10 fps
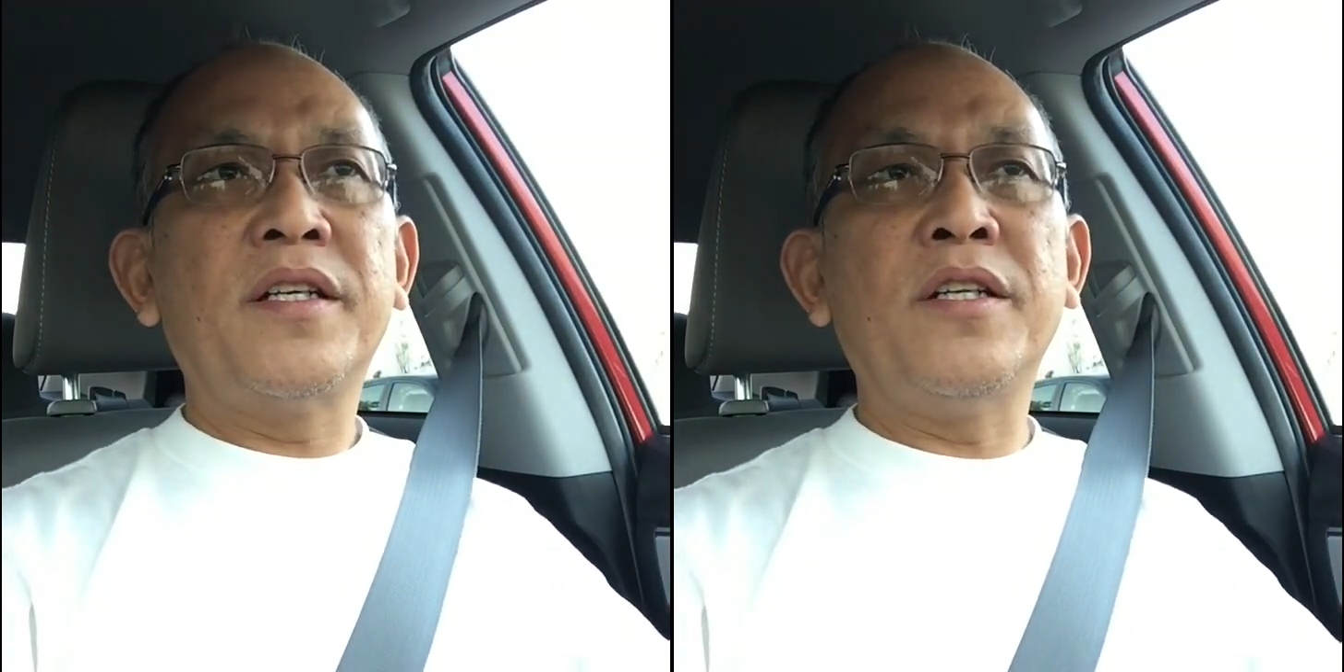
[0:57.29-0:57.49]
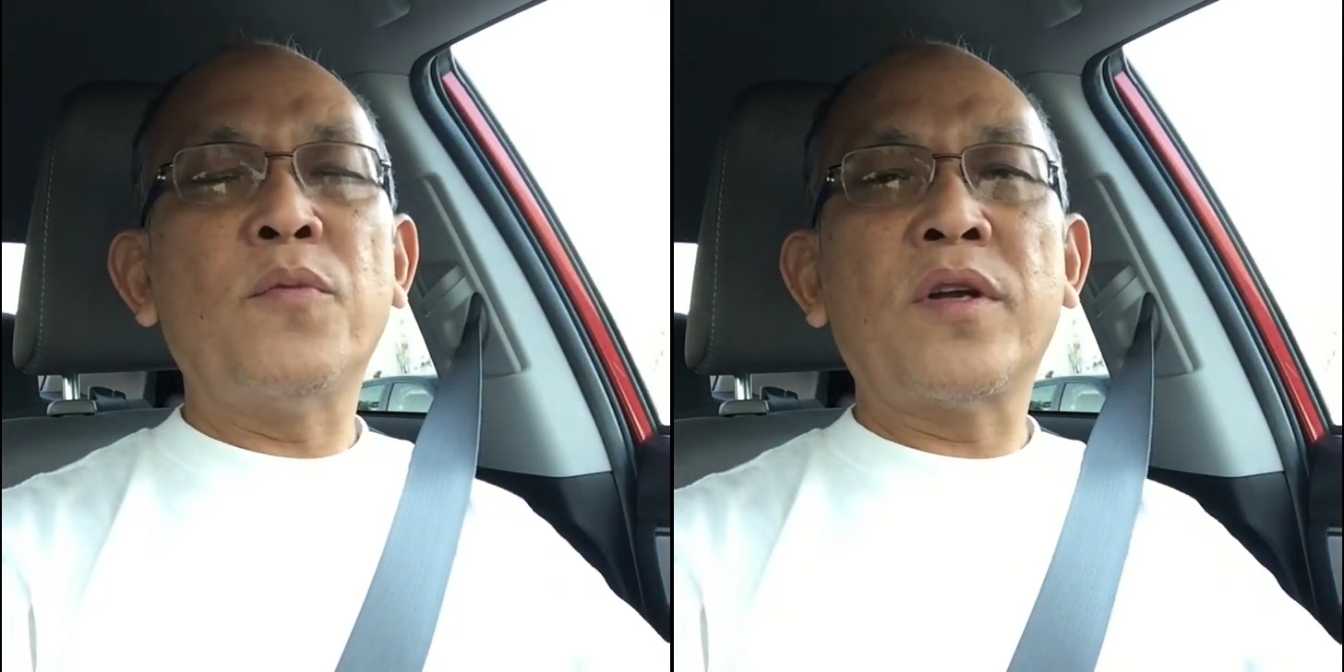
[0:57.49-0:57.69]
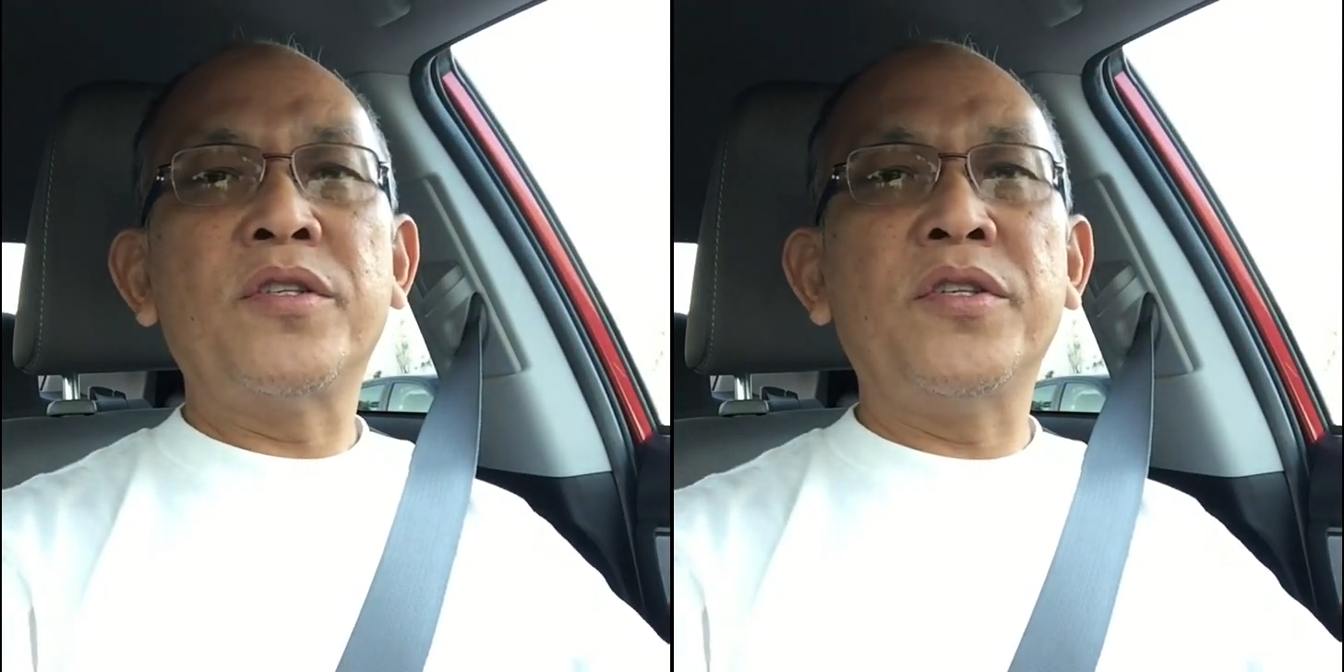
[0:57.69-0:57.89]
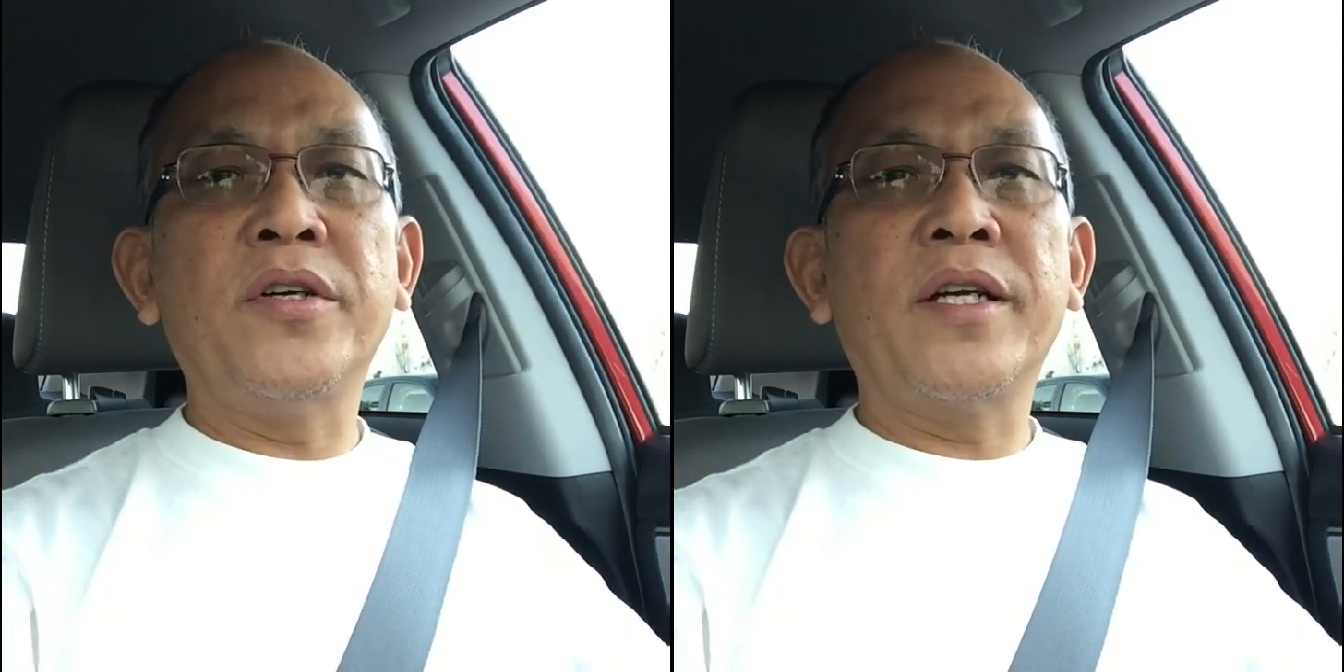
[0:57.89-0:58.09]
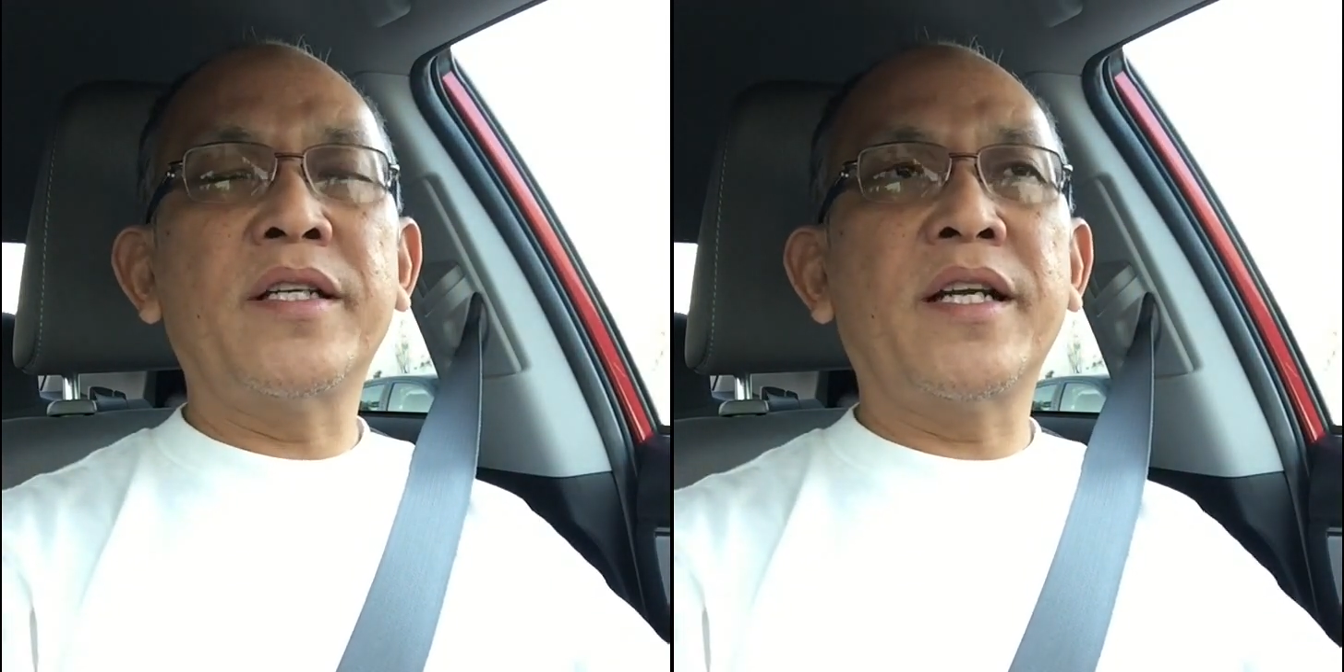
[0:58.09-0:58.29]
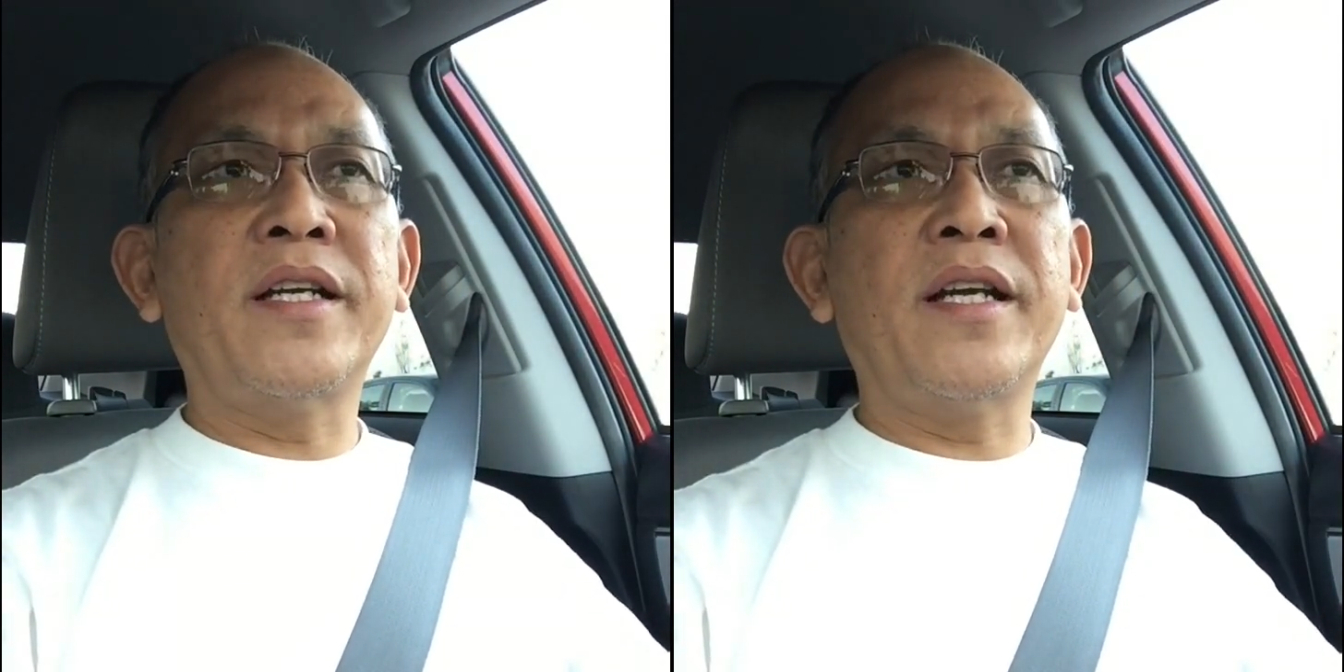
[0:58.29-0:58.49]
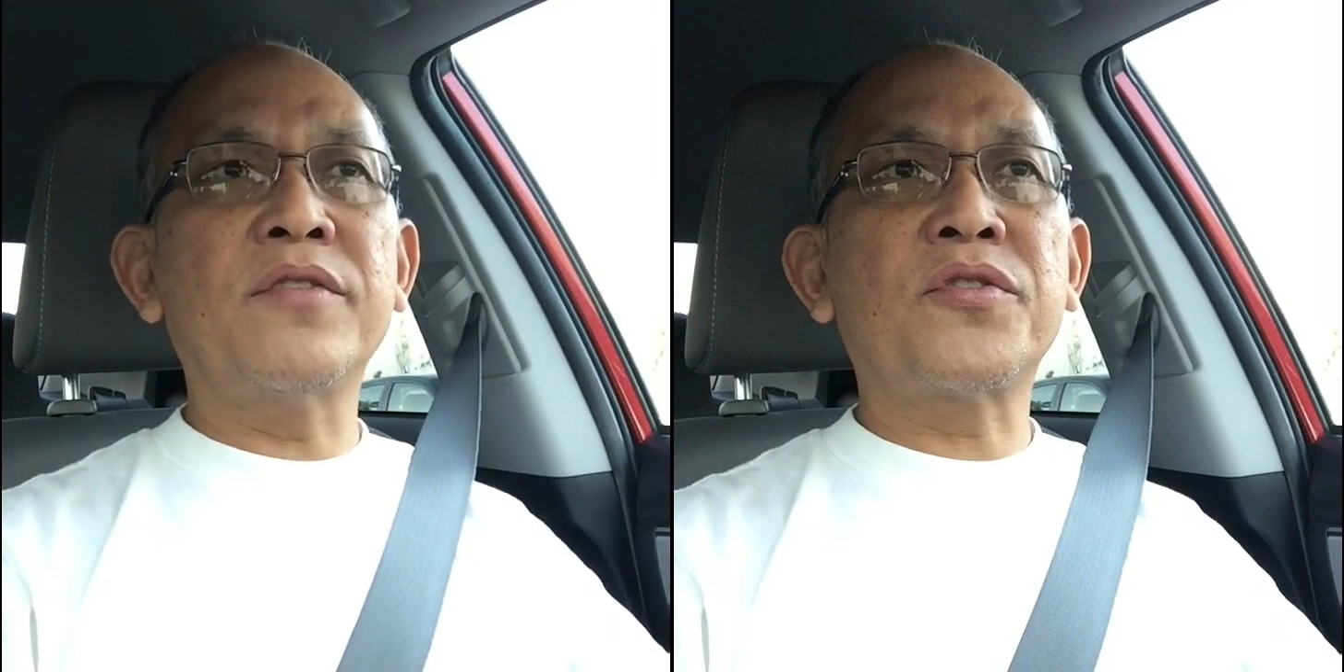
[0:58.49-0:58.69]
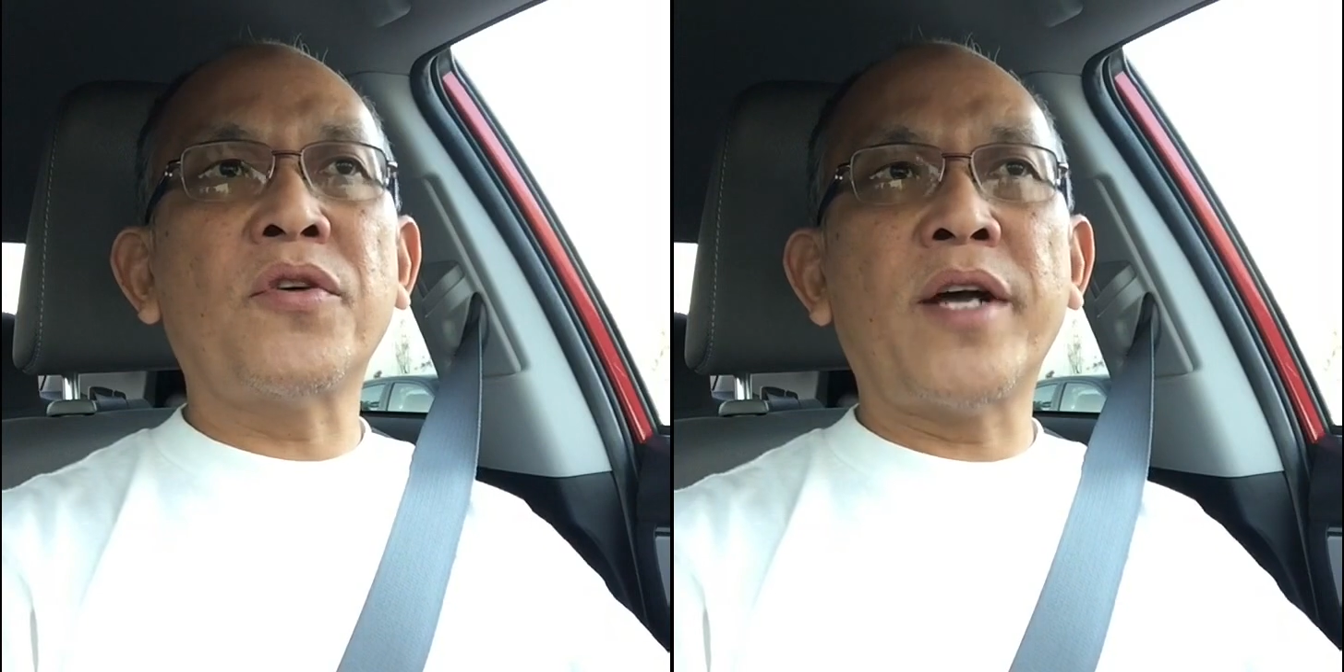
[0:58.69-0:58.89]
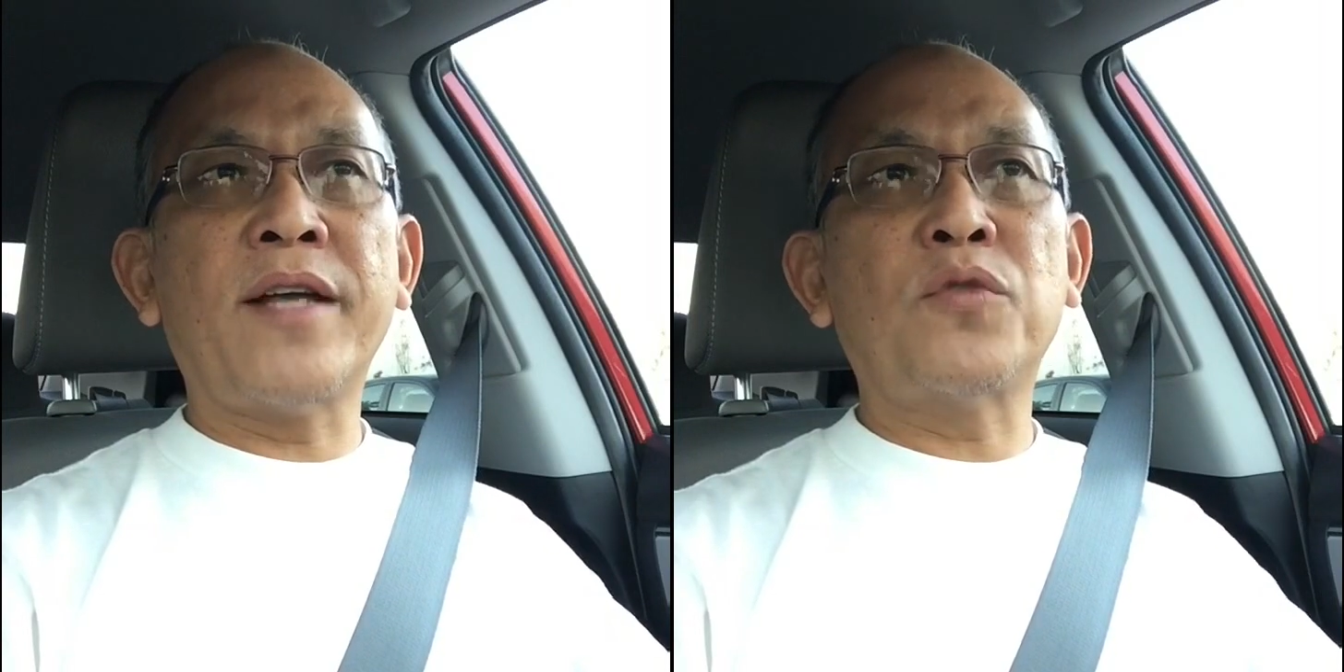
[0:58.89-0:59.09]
didn't want to do it, and then so I had